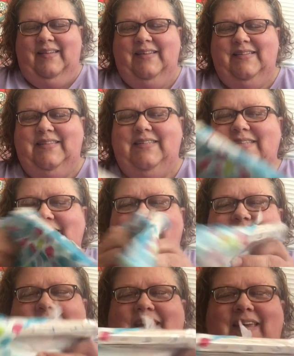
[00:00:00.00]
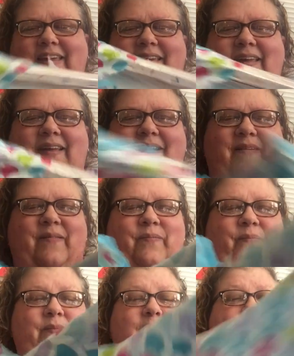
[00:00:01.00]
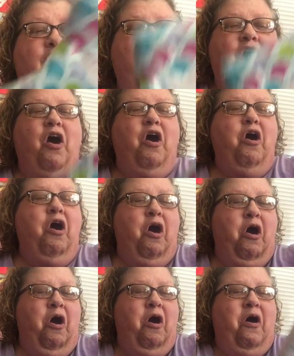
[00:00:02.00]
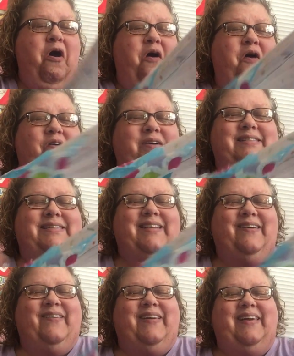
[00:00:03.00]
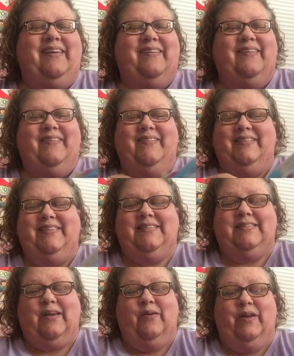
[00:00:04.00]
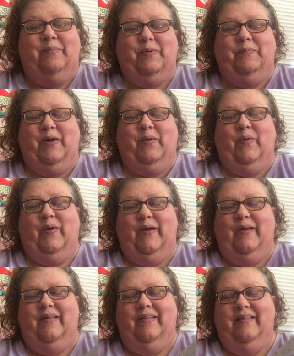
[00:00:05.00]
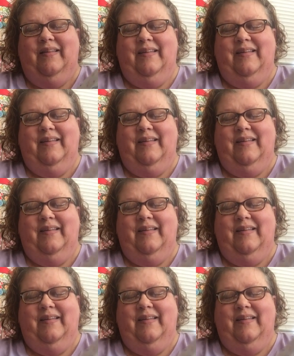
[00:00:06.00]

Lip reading: Let's see. Oh, it's so cute. This is going up on my wall.